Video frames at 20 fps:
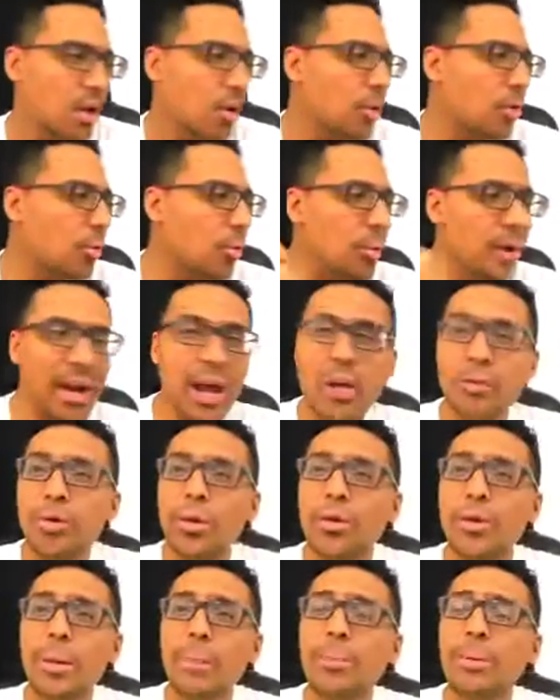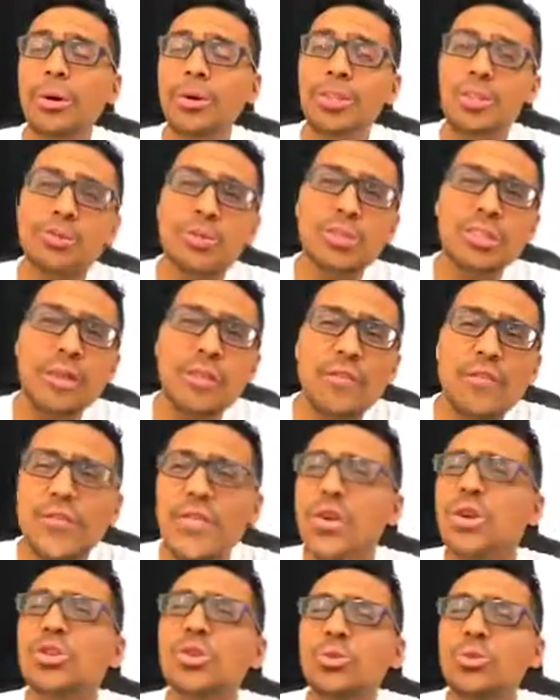Or when I wrote the book, she was the
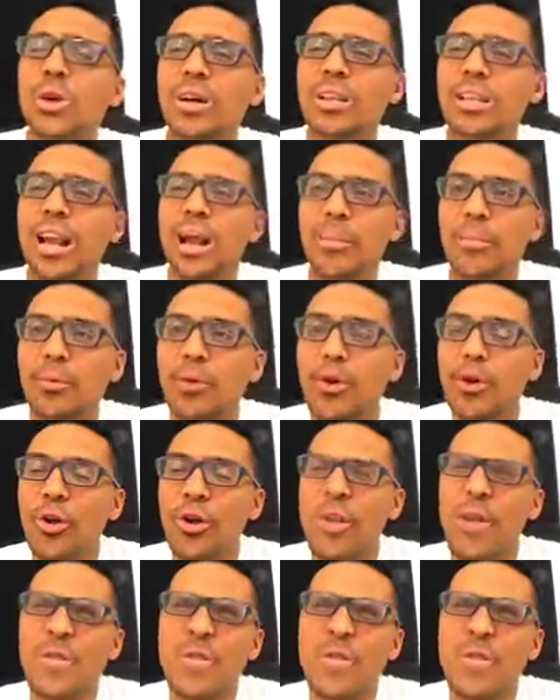first one that I brought her,